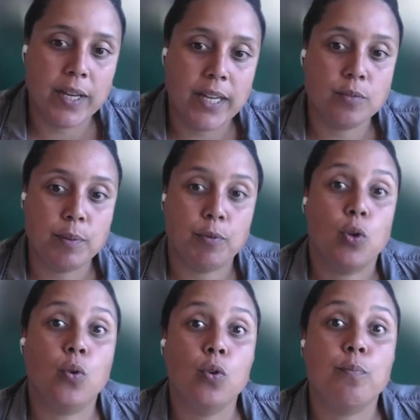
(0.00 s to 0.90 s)
ways
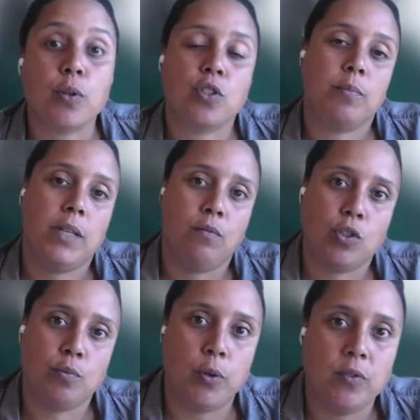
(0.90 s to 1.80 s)
people could possibly
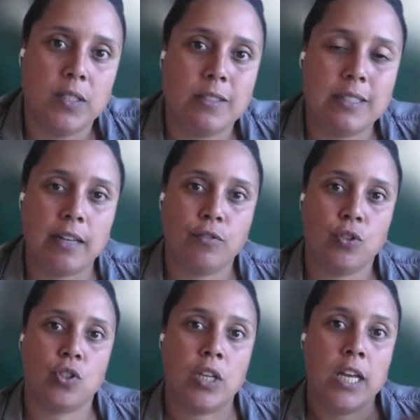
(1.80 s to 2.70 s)
respond, instead of
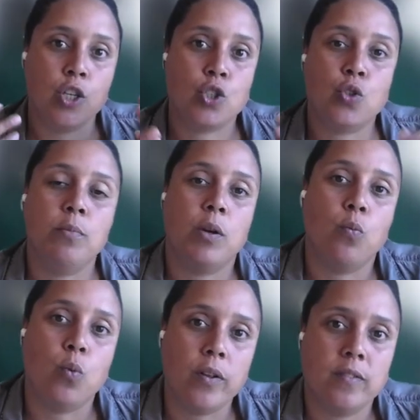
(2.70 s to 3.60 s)
just
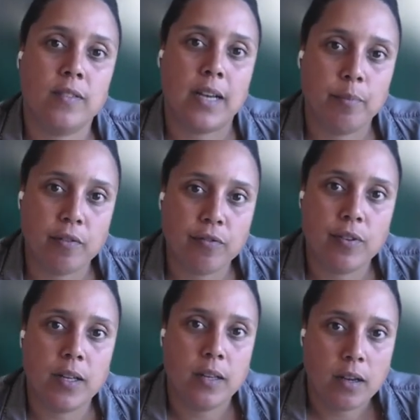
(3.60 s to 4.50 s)
assuming one type
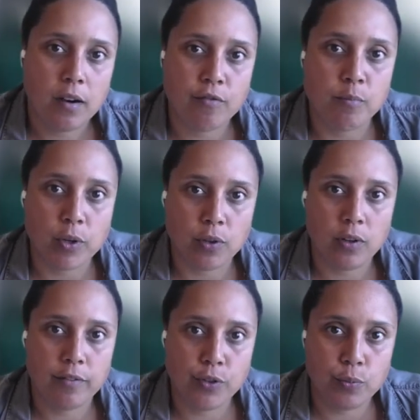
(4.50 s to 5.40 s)
of
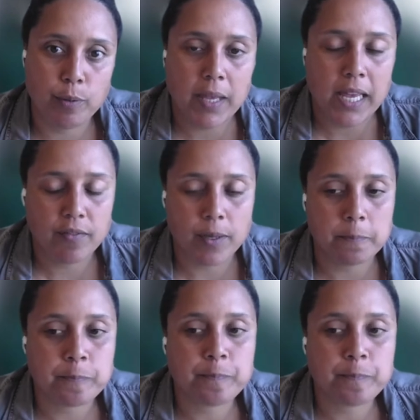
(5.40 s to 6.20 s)
model of human behavior.